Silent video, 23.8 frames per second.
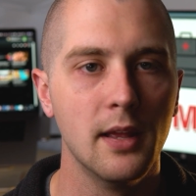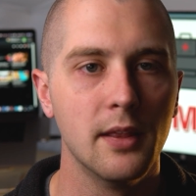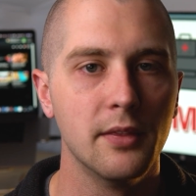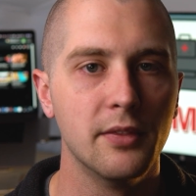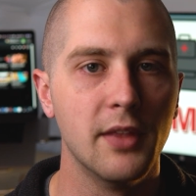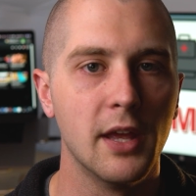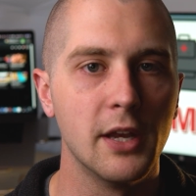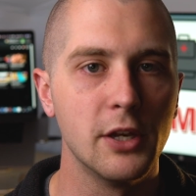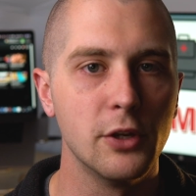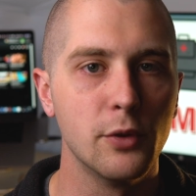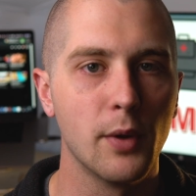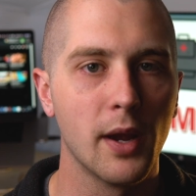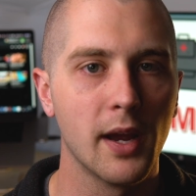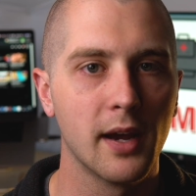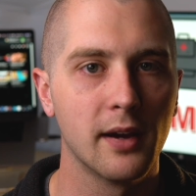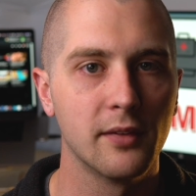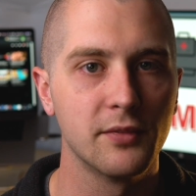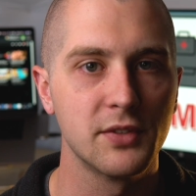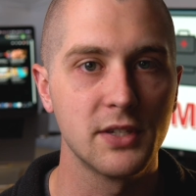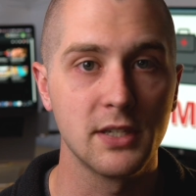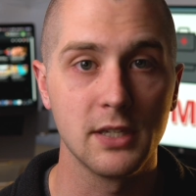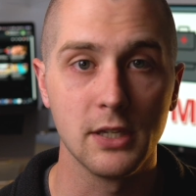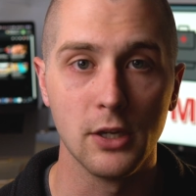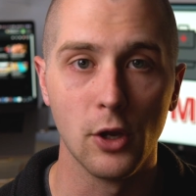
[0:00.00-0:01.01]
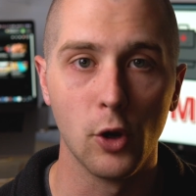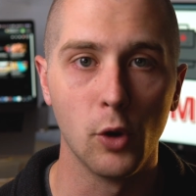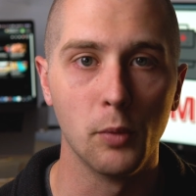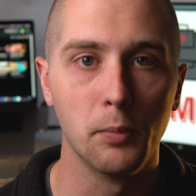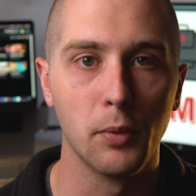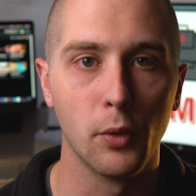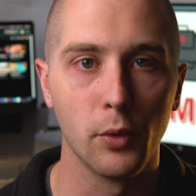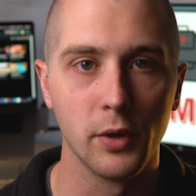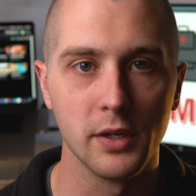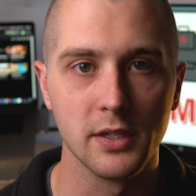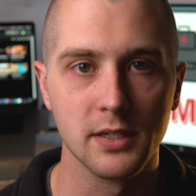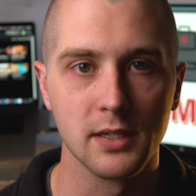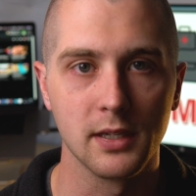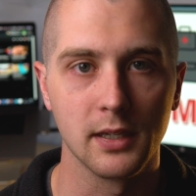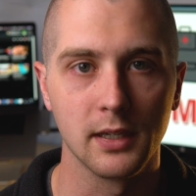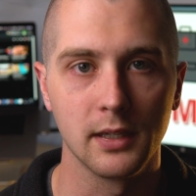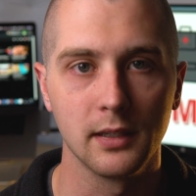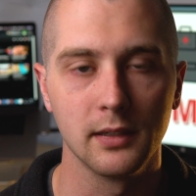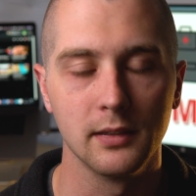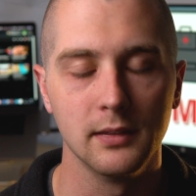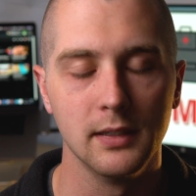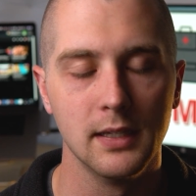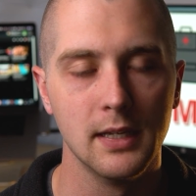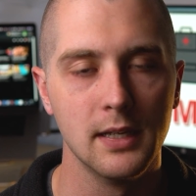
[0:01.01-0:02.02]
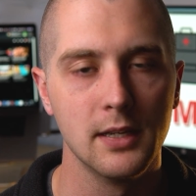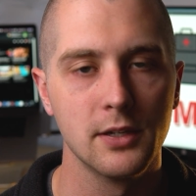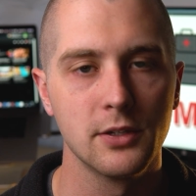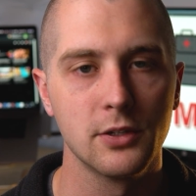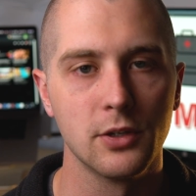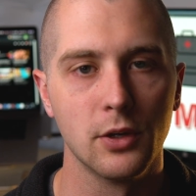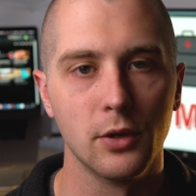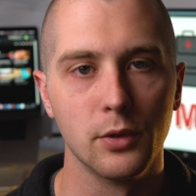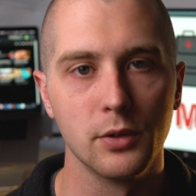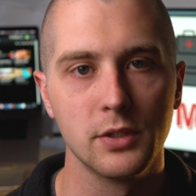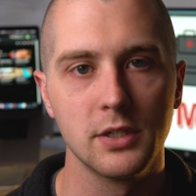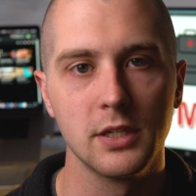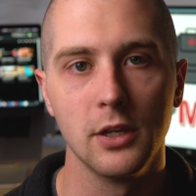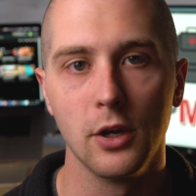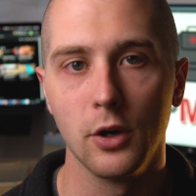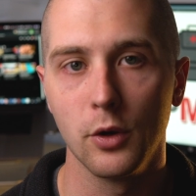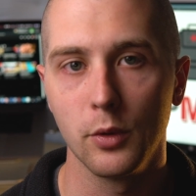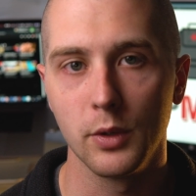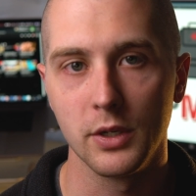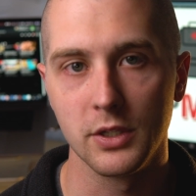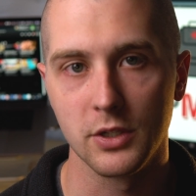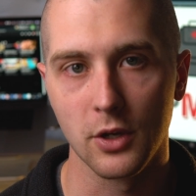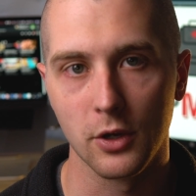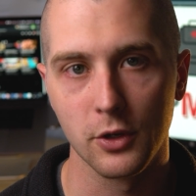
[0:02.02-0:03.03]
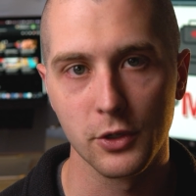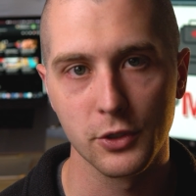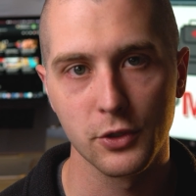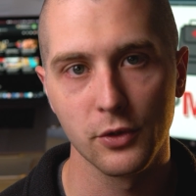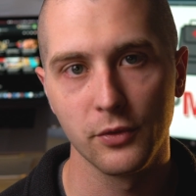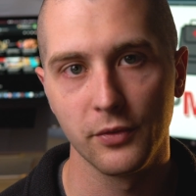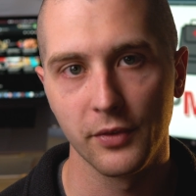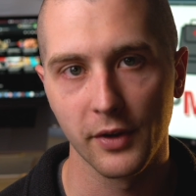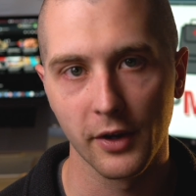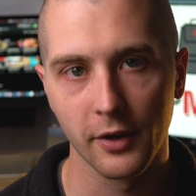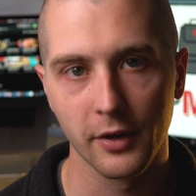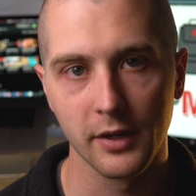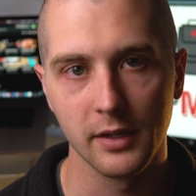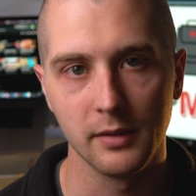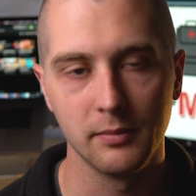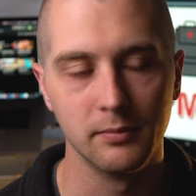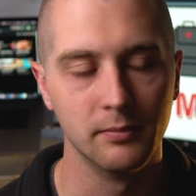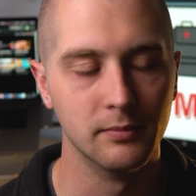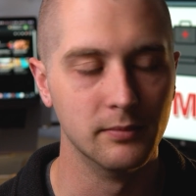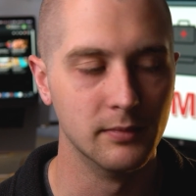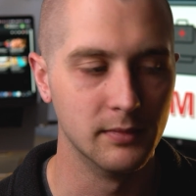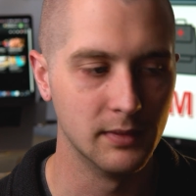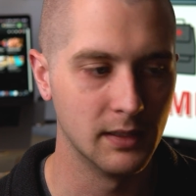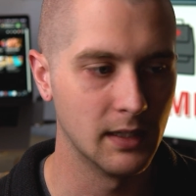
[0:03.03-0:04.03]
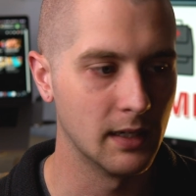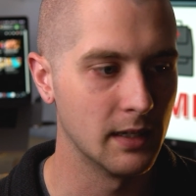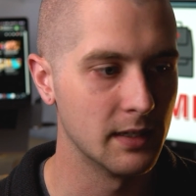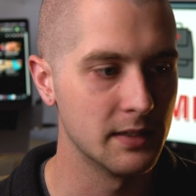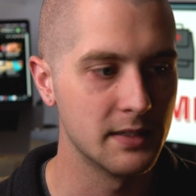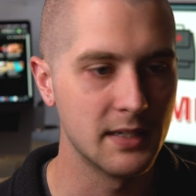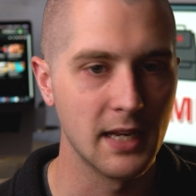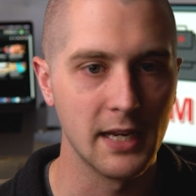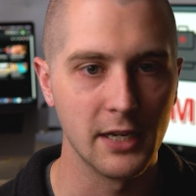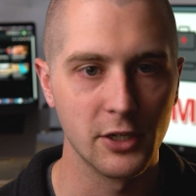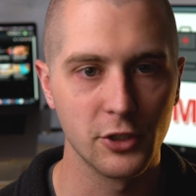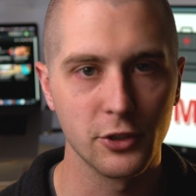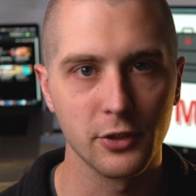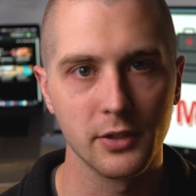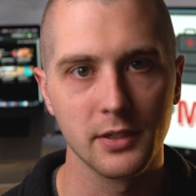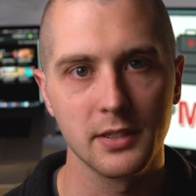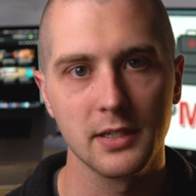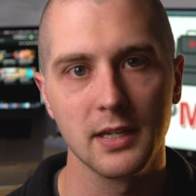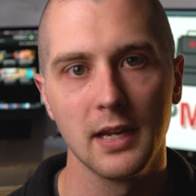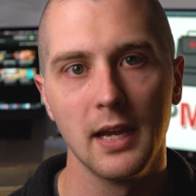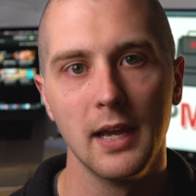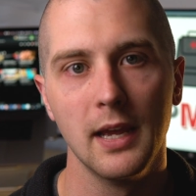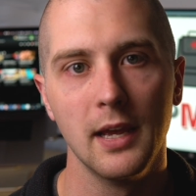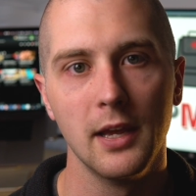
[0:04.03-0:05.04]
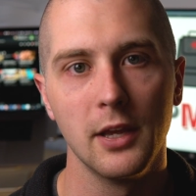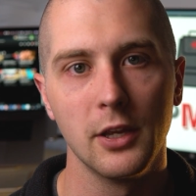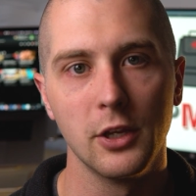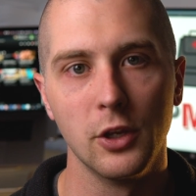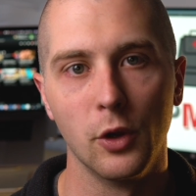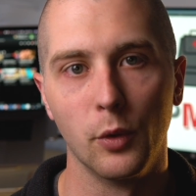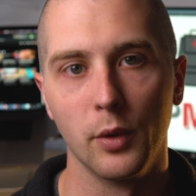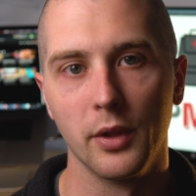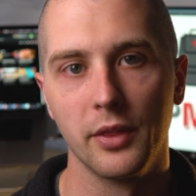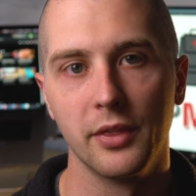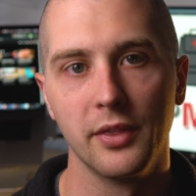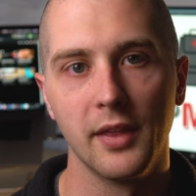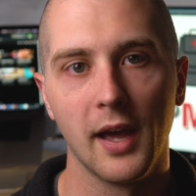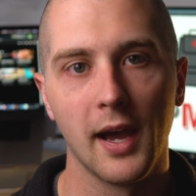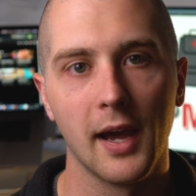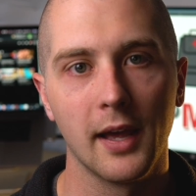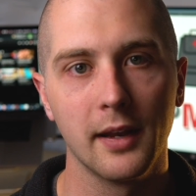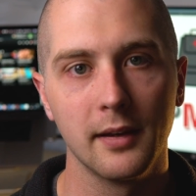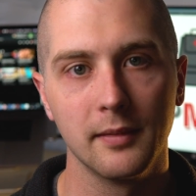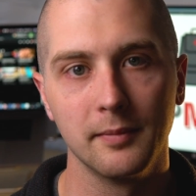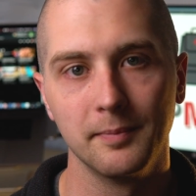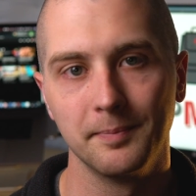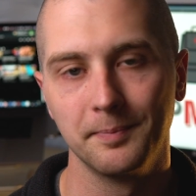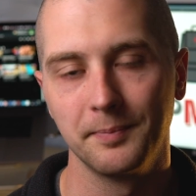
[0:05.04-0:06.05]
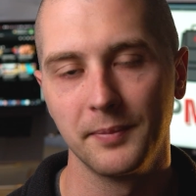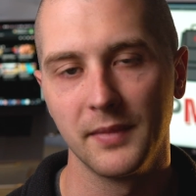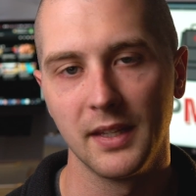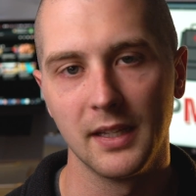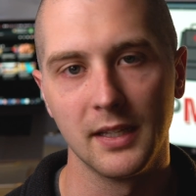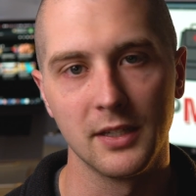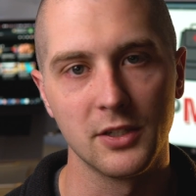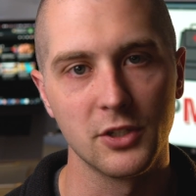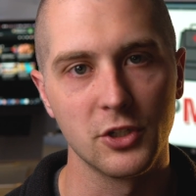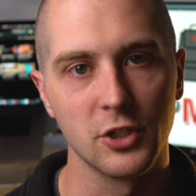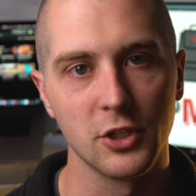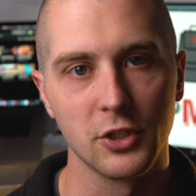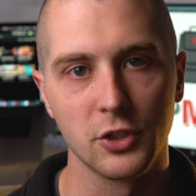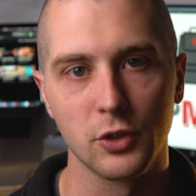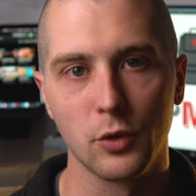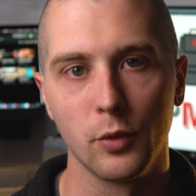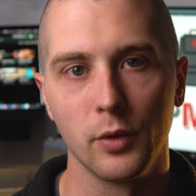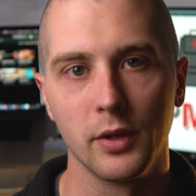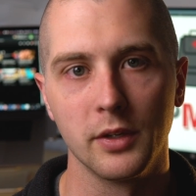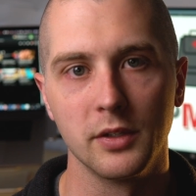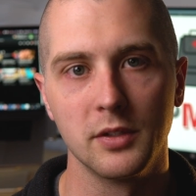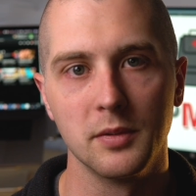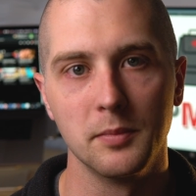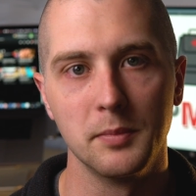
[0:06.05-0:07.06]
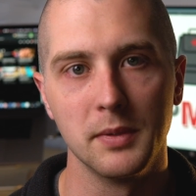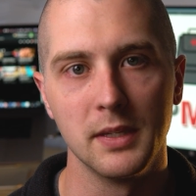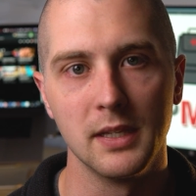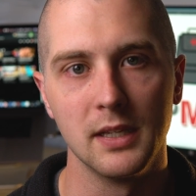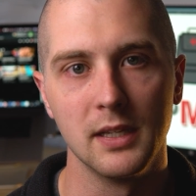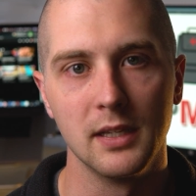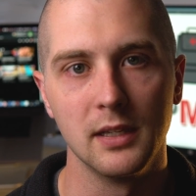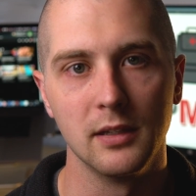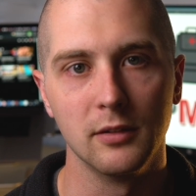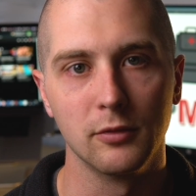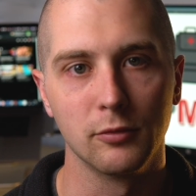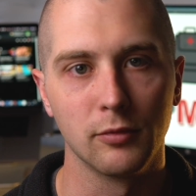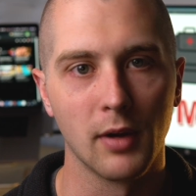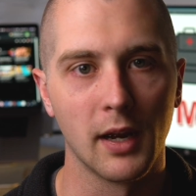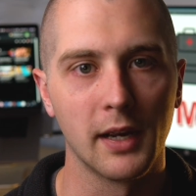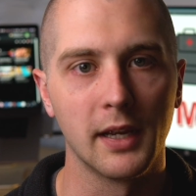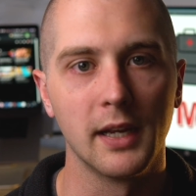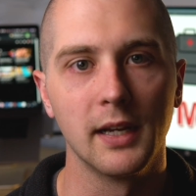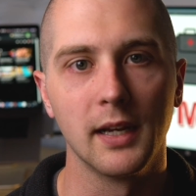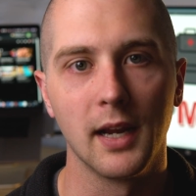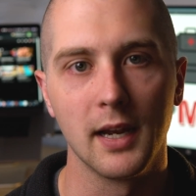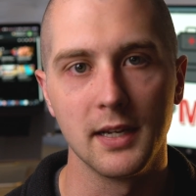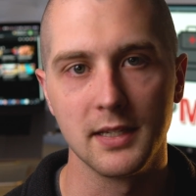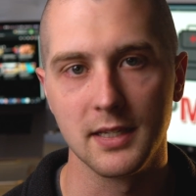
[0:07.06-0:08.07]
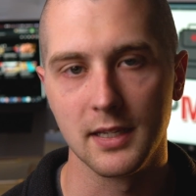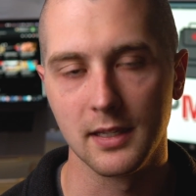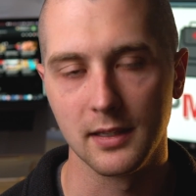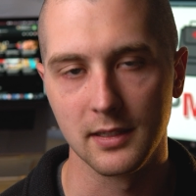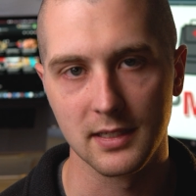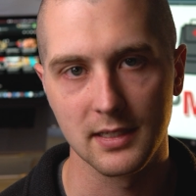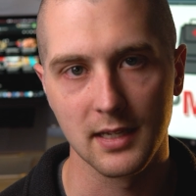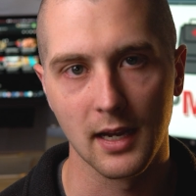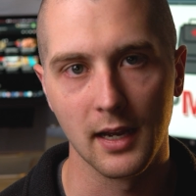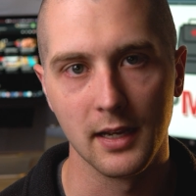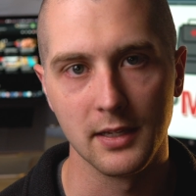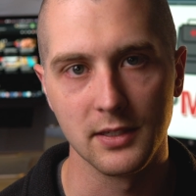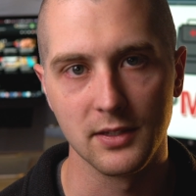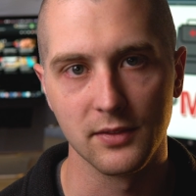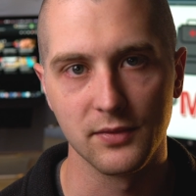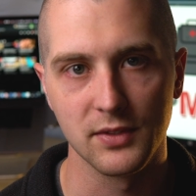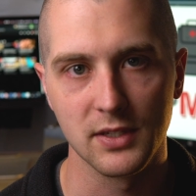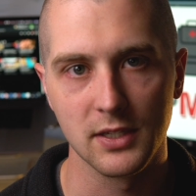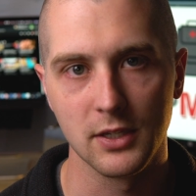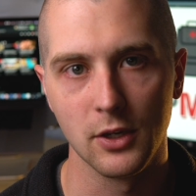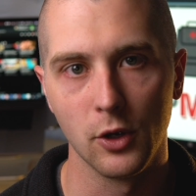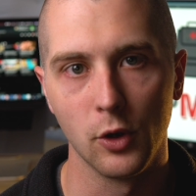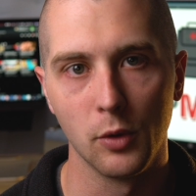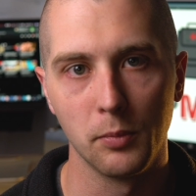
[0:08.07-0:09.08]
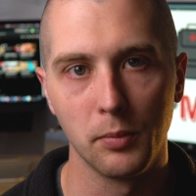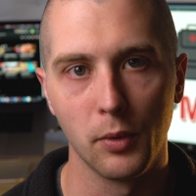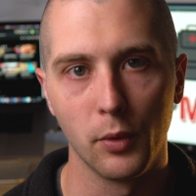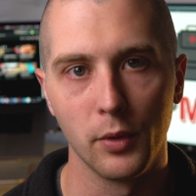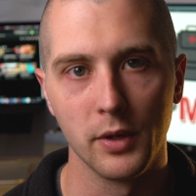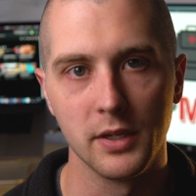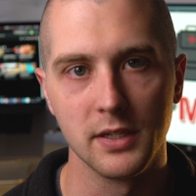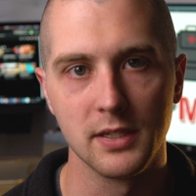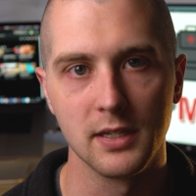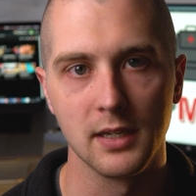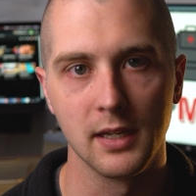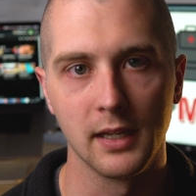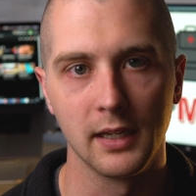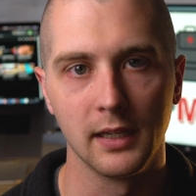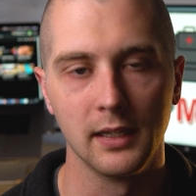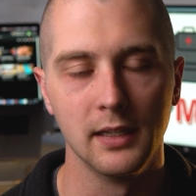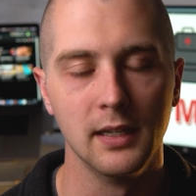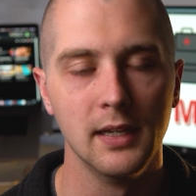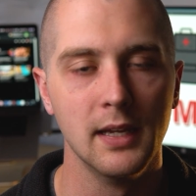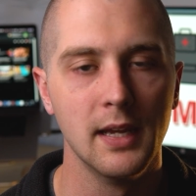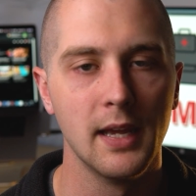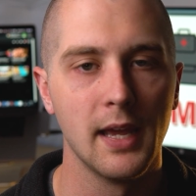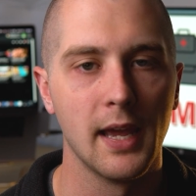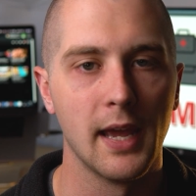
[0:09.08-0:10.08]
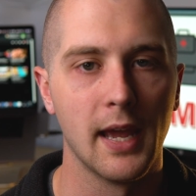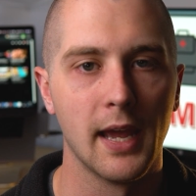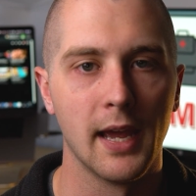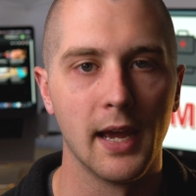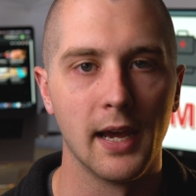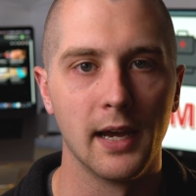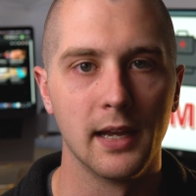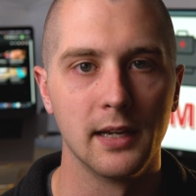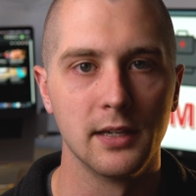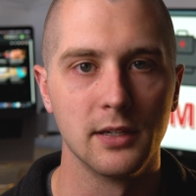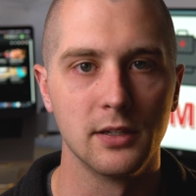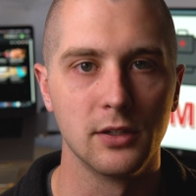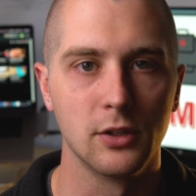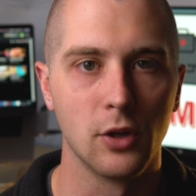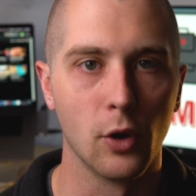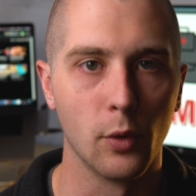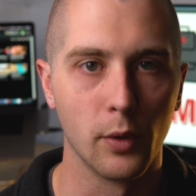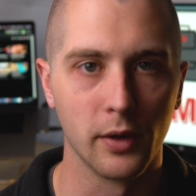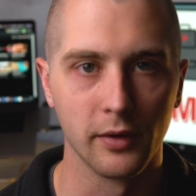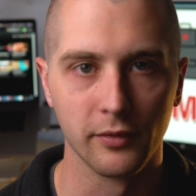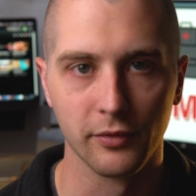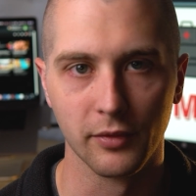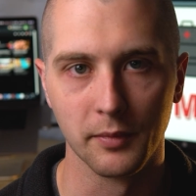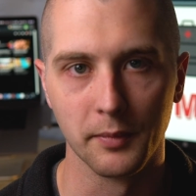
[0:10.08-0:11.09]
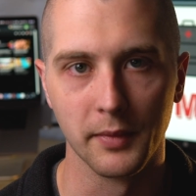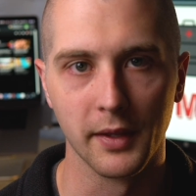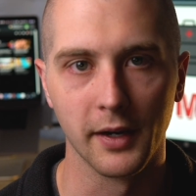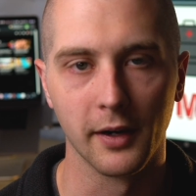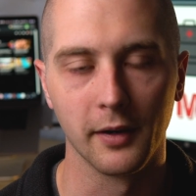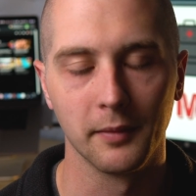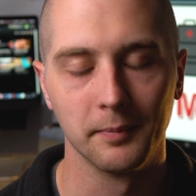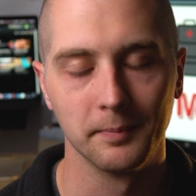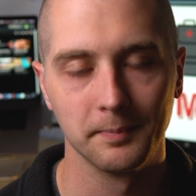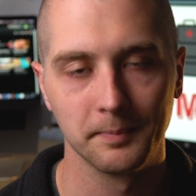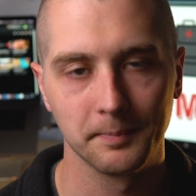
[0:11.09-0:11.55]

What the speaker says: Then you have CO poisoning. So CO is also very dangerous. You know, with that, it's just going to be recognizing the signs of CO poisoning and going from there.